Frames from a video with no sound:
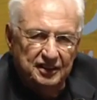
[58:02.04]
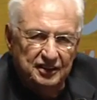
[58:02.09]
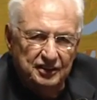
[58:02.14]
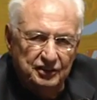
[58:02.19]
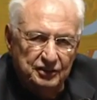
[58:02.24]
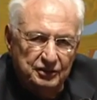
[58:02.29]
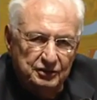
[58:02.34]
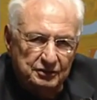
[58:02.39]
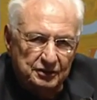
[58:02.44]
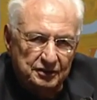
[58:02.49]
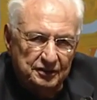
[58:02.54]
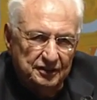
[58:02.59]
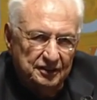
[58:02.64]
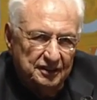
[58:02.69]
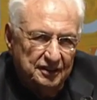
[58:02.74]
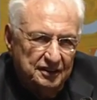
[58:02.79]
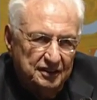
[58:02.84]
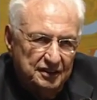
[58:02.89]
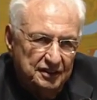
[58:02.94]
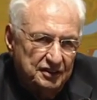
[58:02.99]
you go to a,
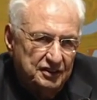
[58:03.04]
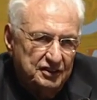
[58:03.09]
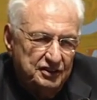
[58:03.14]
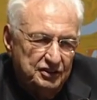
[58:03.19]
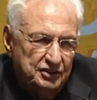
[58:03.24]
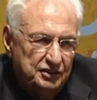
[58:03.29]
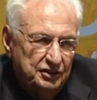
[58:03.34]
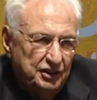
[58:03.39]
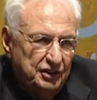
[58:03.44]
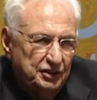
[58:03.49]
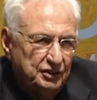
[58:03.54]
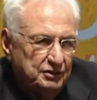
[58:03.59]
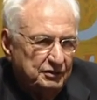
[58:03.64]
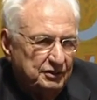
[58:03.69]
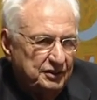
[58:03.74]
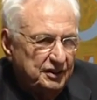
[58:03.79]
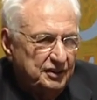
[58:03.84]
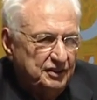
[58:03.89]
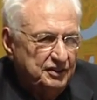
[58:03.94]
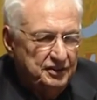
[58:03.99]
a, little studio
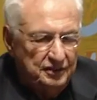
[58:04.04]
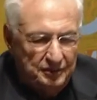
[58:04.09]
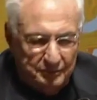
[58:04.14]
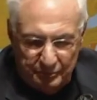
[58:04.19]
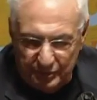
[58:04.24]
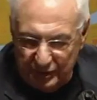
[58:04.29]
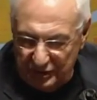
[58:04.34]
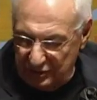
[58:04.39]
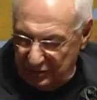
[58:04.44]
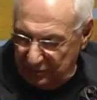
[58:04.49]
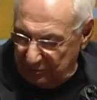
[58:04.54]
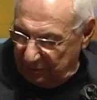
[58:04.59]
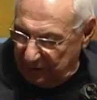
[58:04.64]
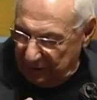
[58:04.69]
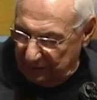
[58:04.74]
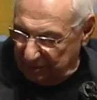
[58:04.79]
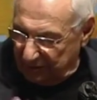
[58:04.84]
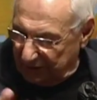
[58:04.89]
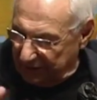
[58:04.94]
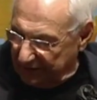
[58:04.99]
where there's a bunch of
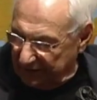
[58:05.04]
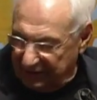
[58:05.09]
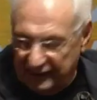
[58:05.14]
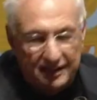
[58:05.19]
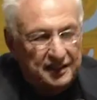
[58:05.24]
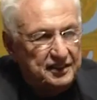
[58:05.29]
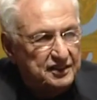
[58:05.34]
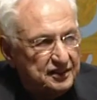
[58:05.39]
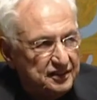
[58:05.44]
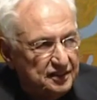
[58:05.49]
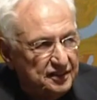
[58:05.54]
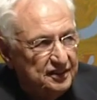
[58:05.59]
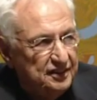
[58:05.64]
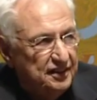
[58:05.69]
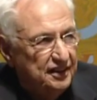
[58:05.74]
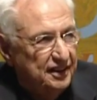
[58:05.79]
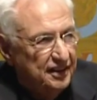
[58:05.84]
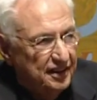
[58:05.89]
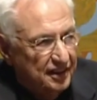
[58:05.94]
people at desks,